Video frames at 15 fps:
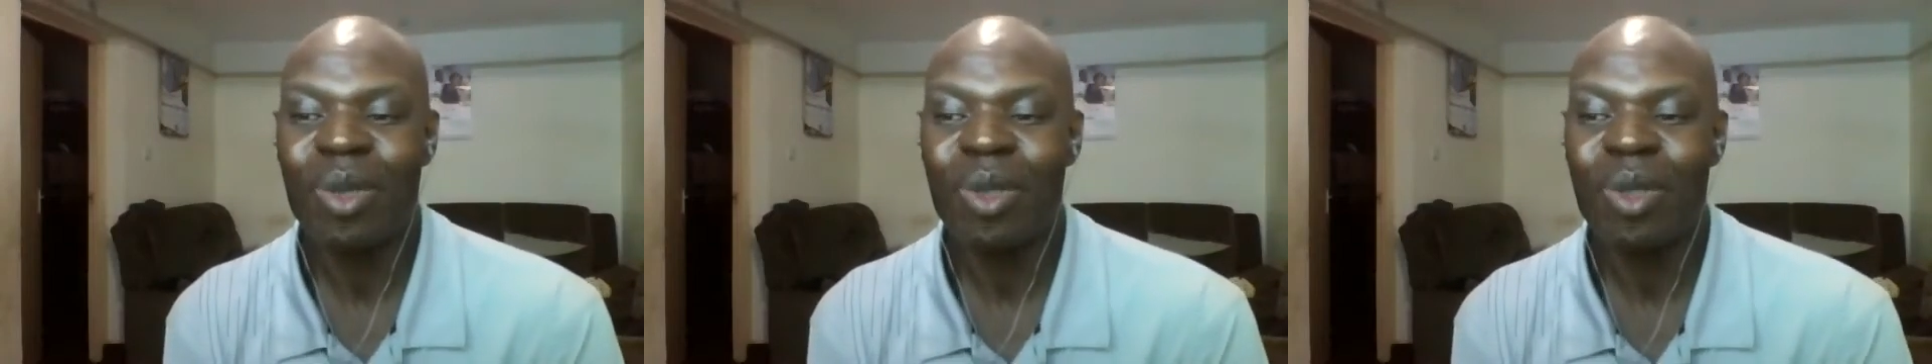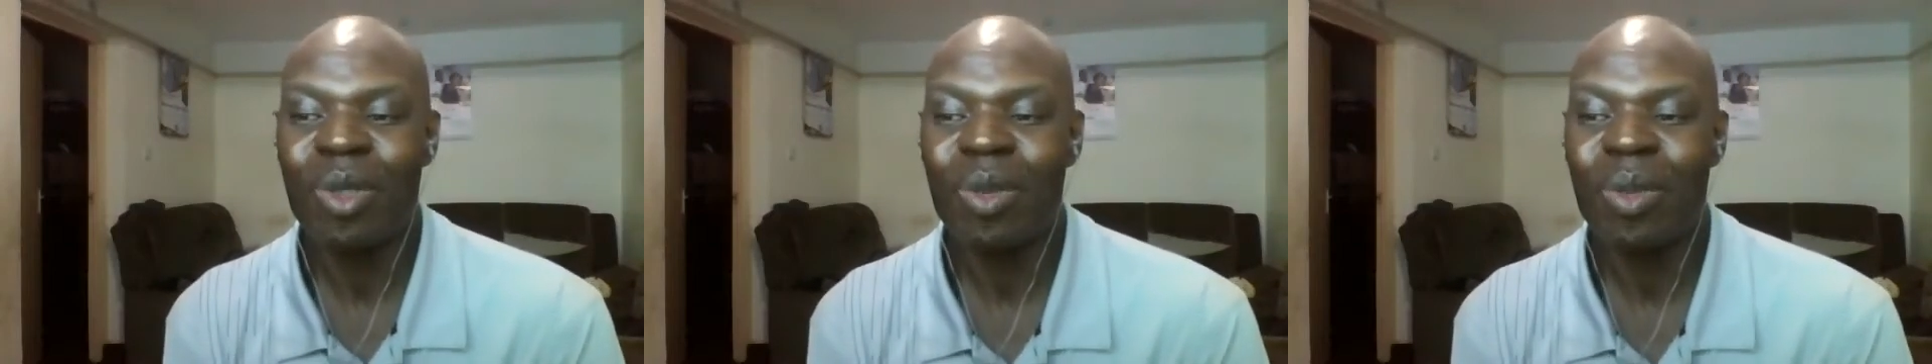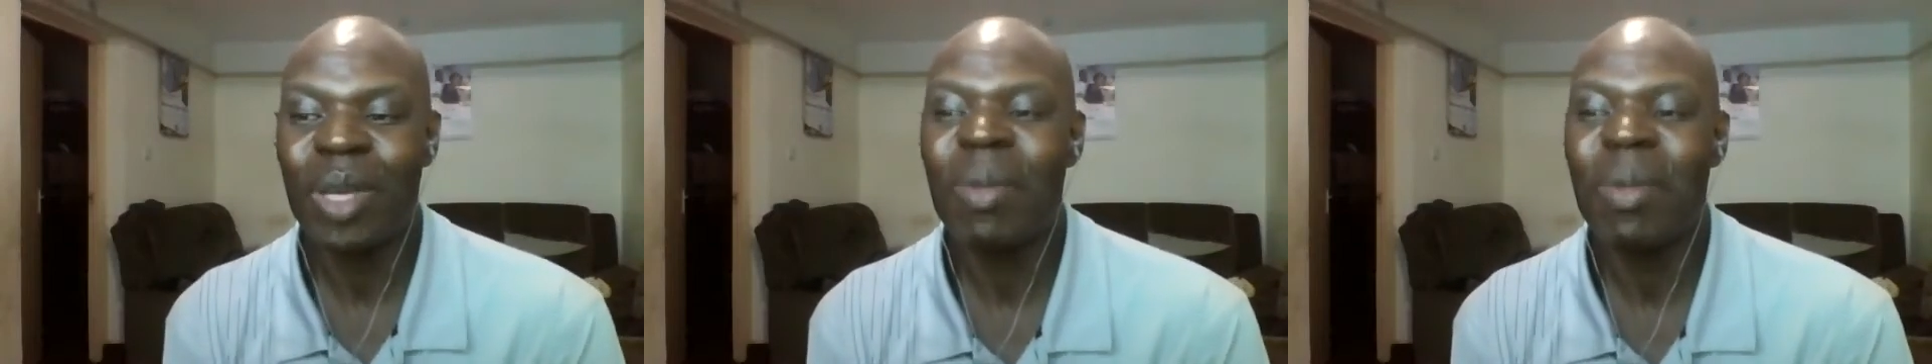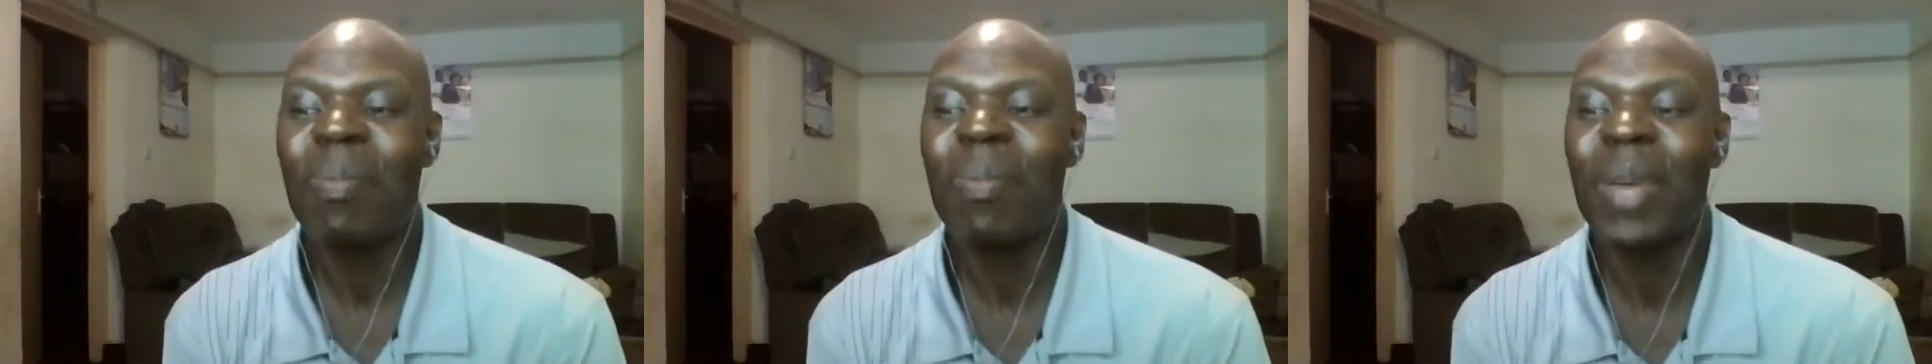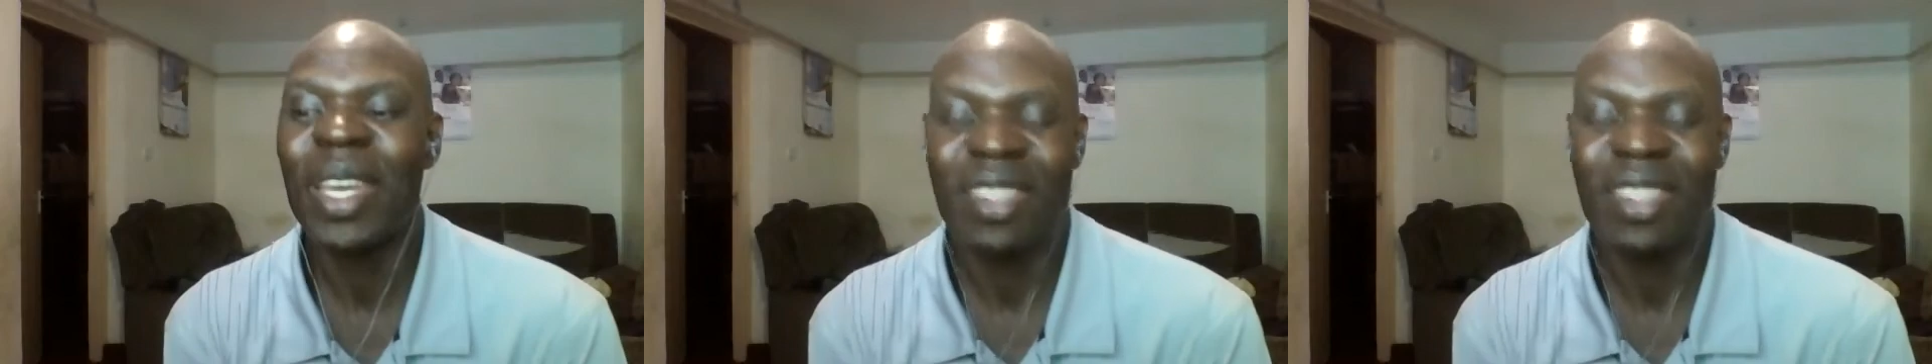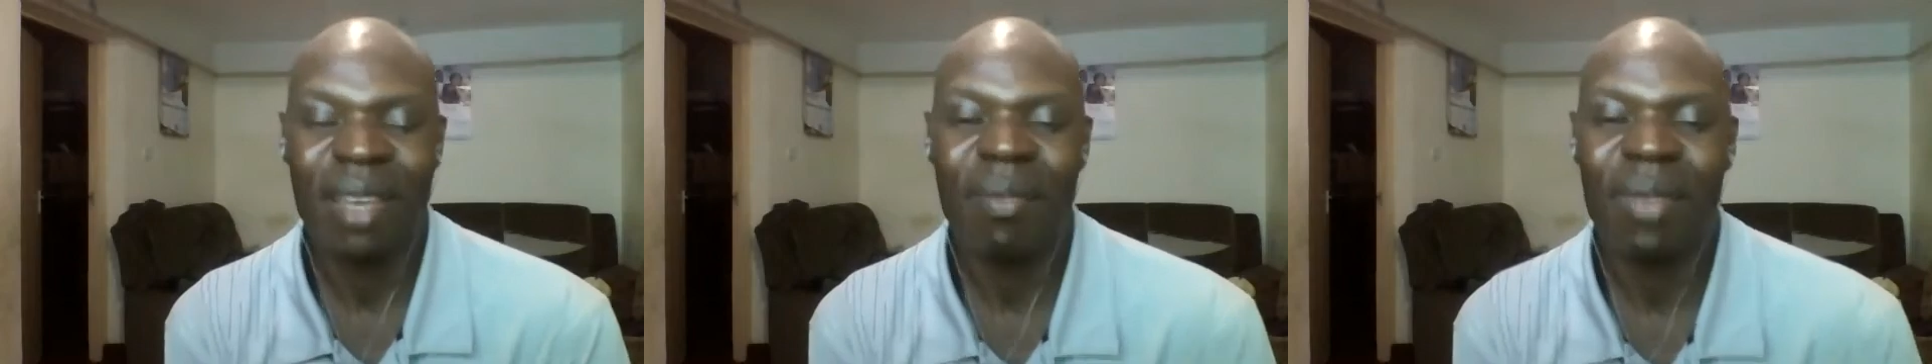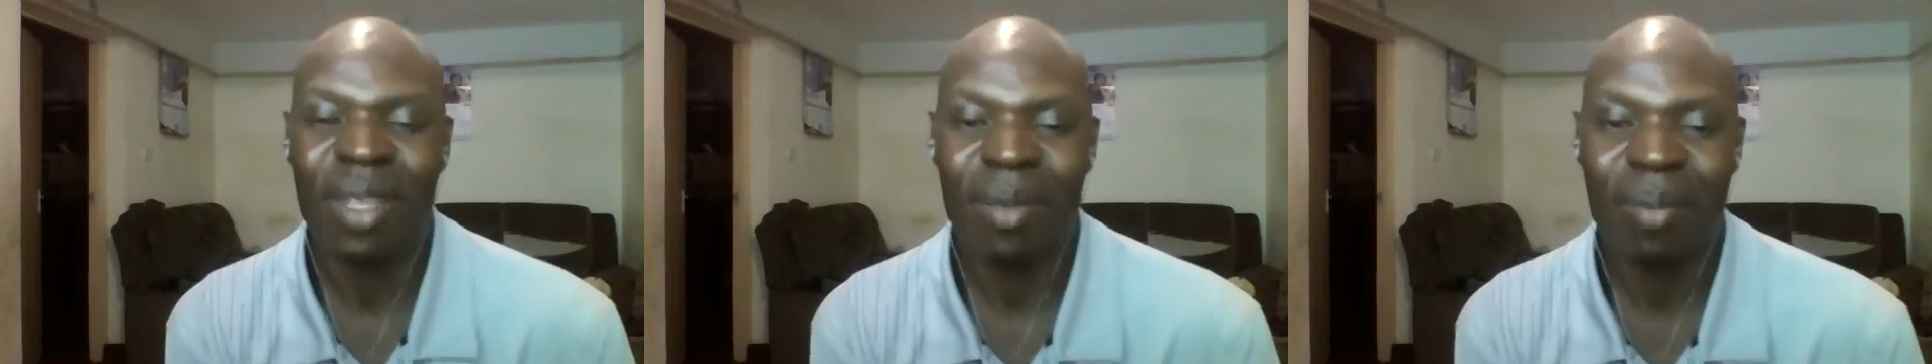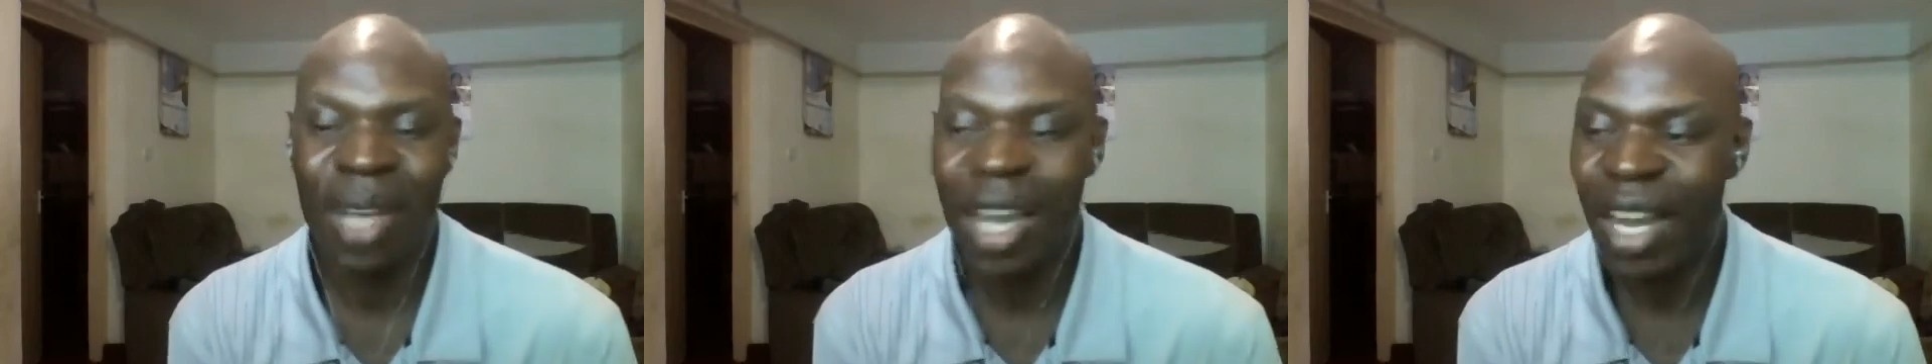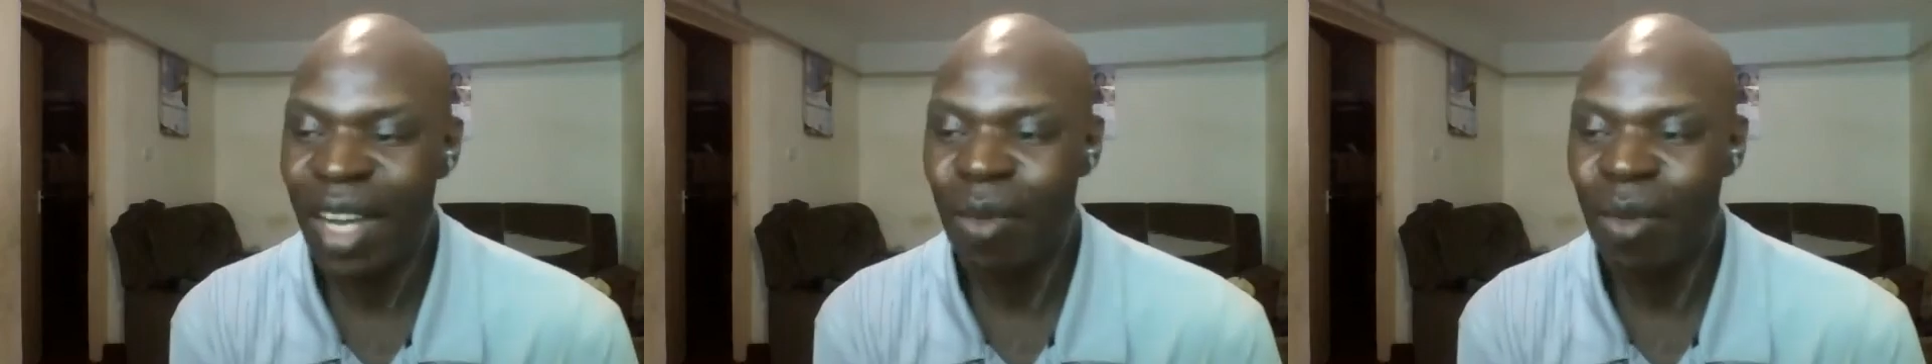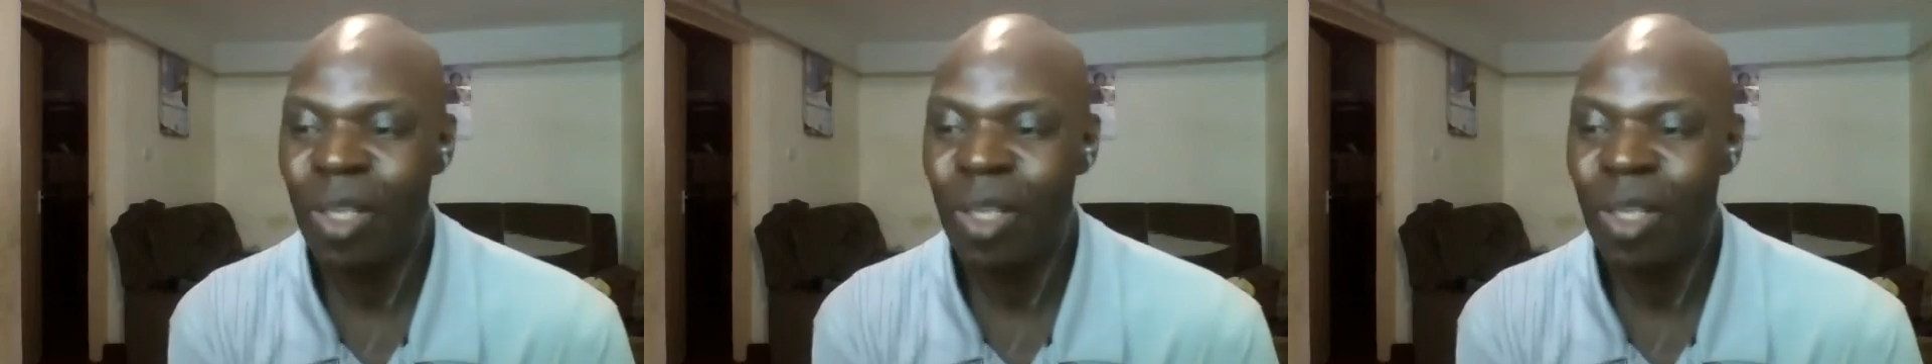maybe pay something back.